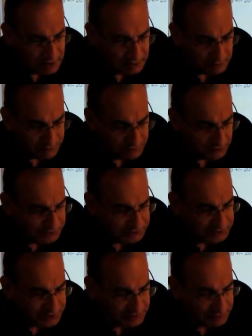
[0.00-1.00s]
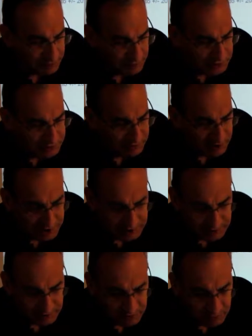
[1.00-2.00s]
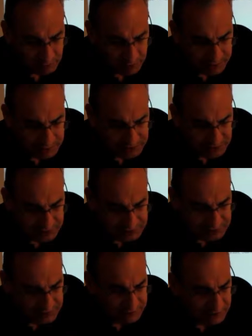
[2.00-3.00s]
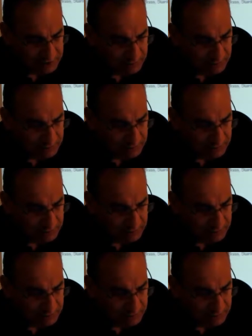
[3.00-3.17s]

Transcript: You can put filters in there for plus or minus up to 20% of the CV,